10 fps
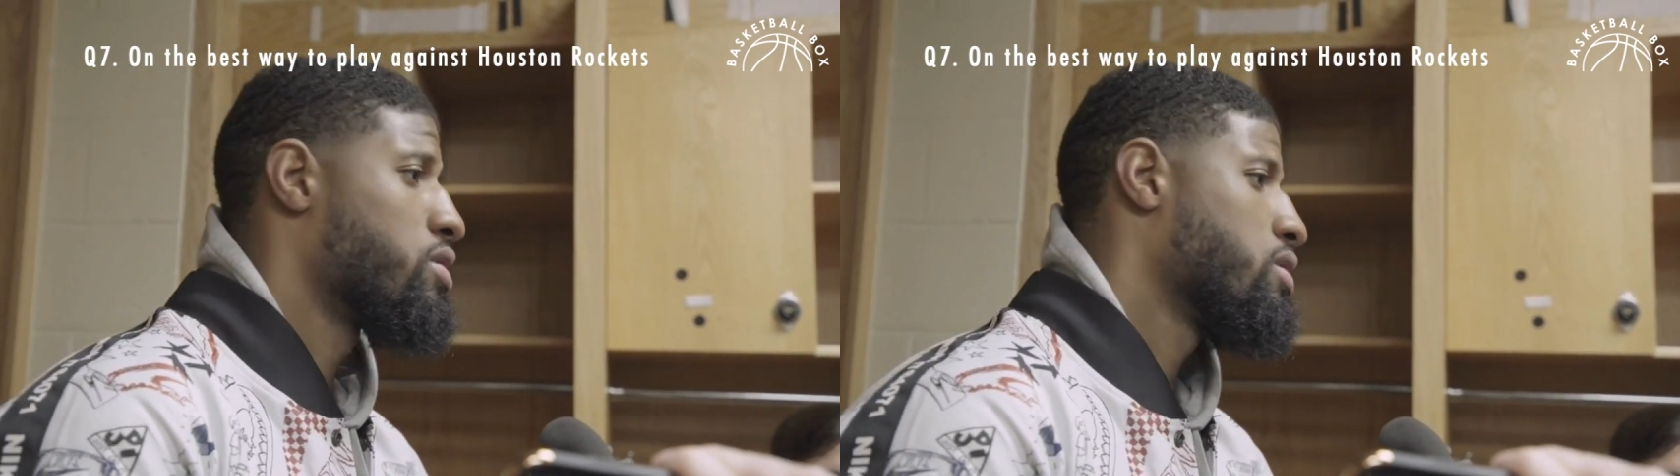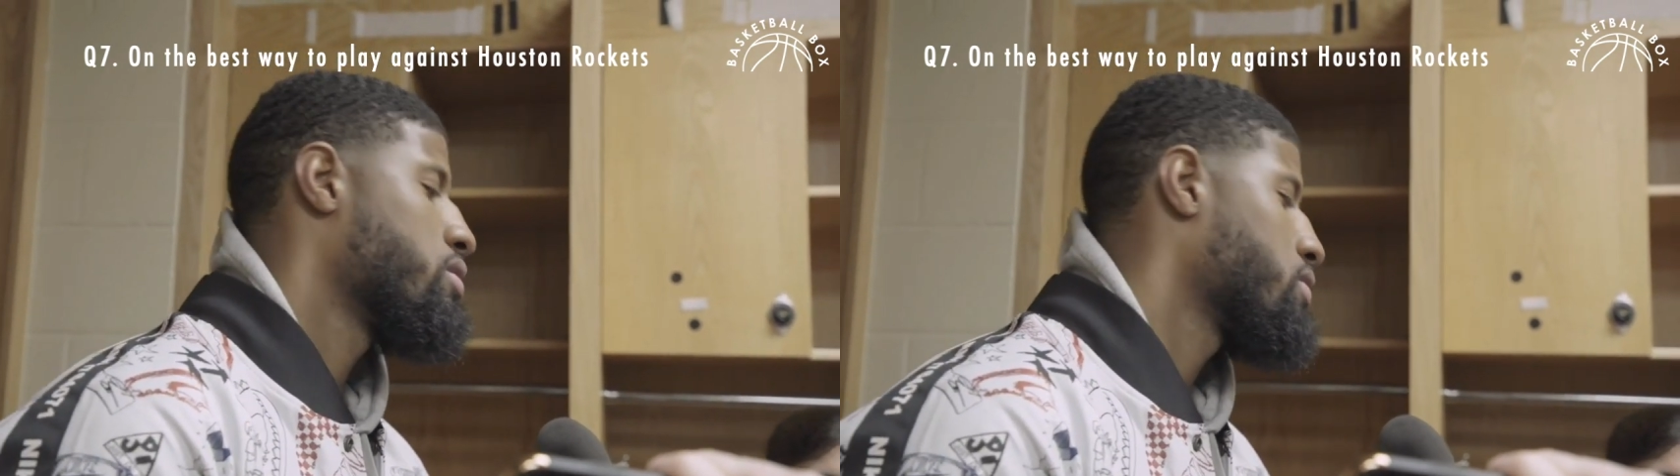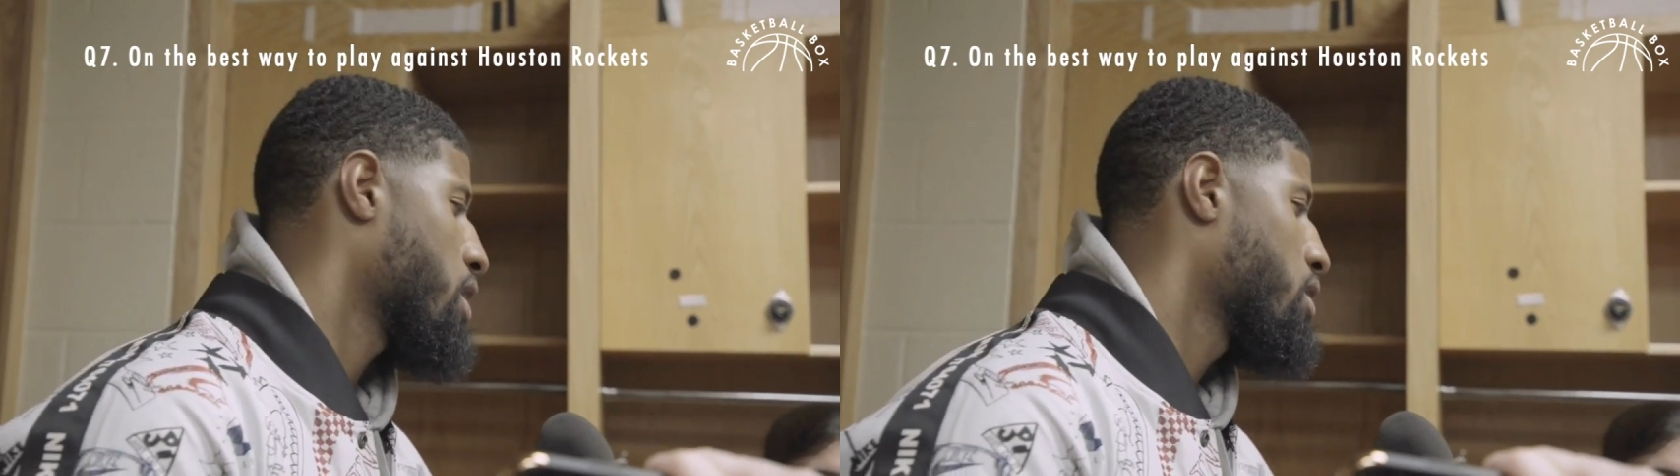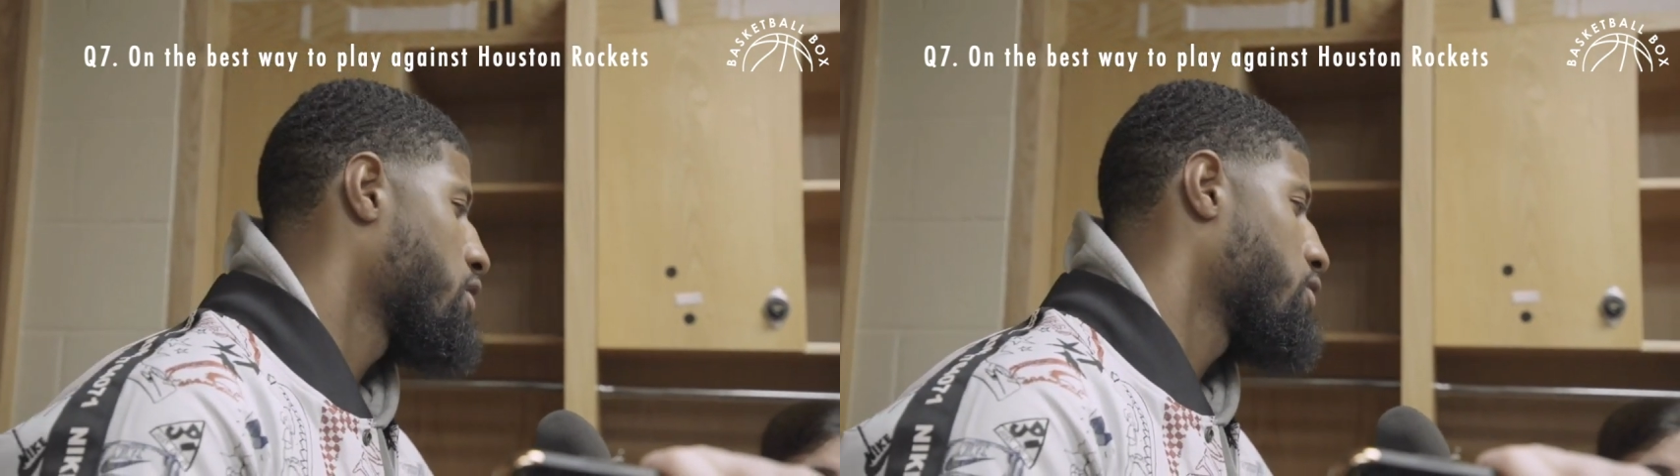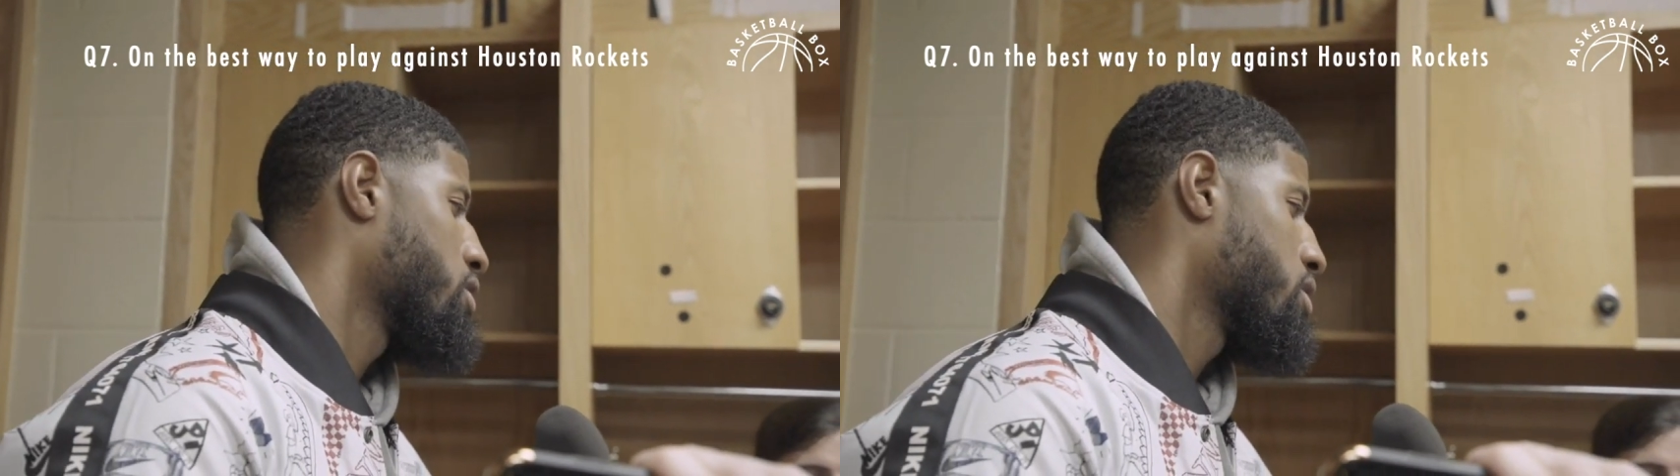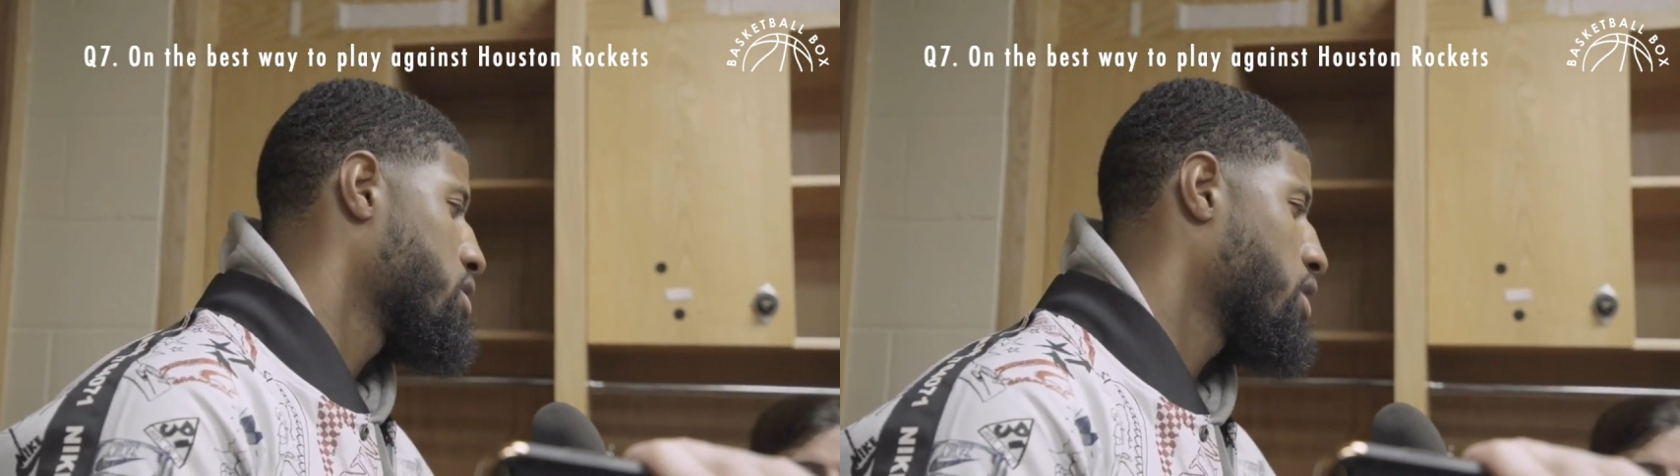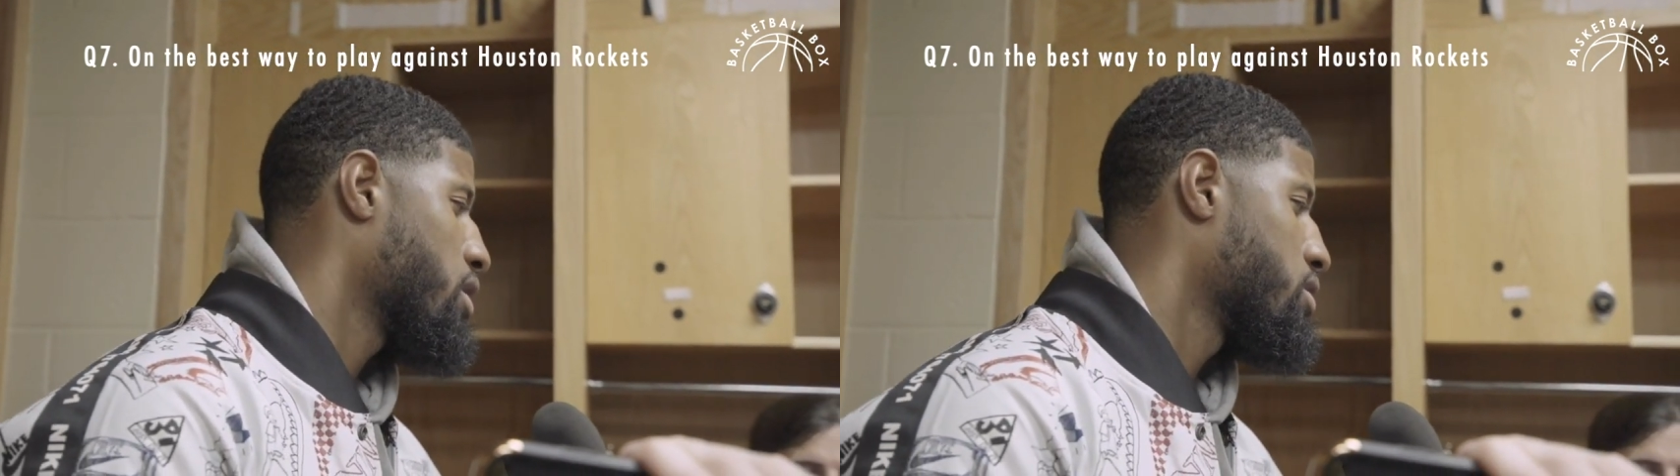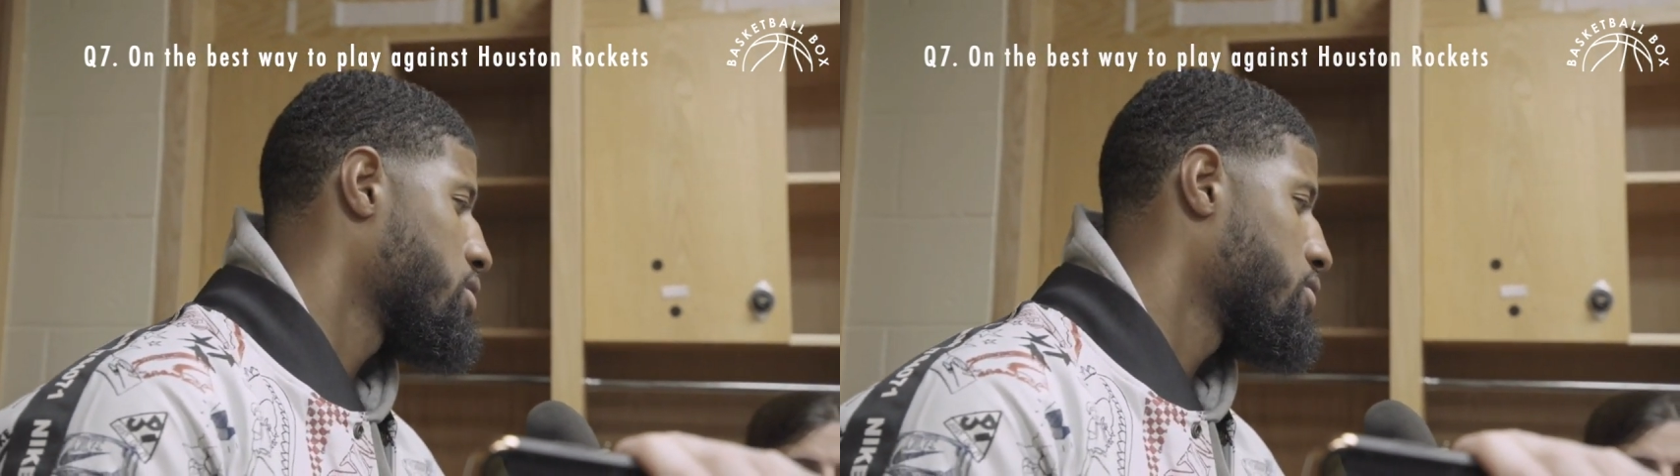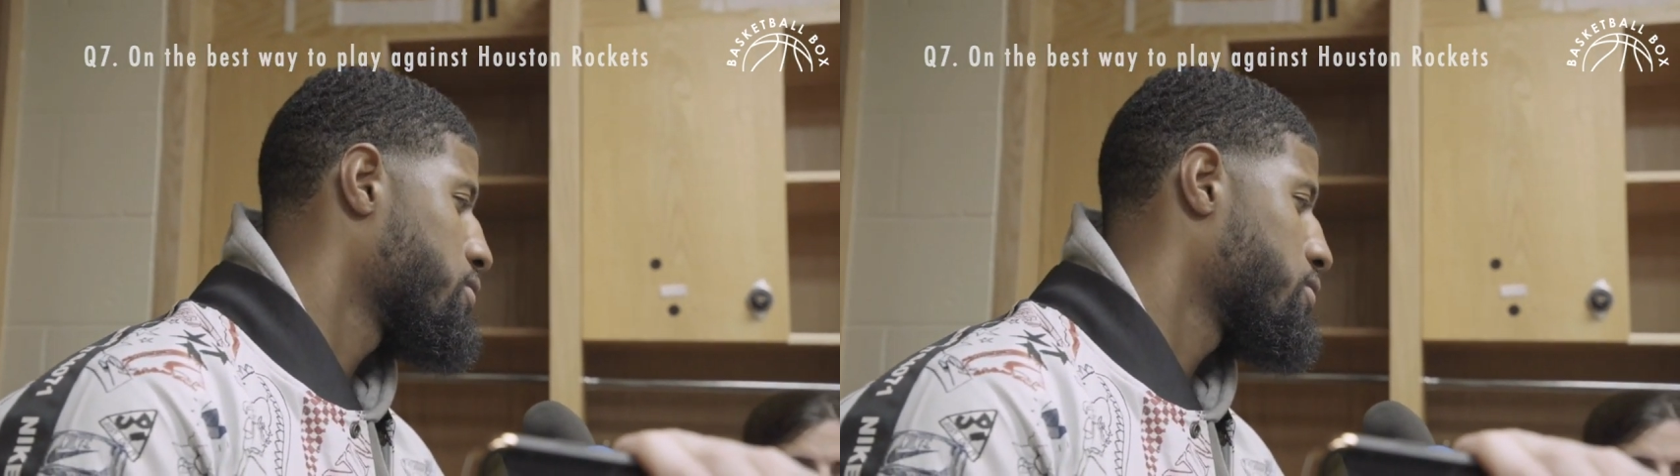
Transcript: to it. We got to look forward to the challenge.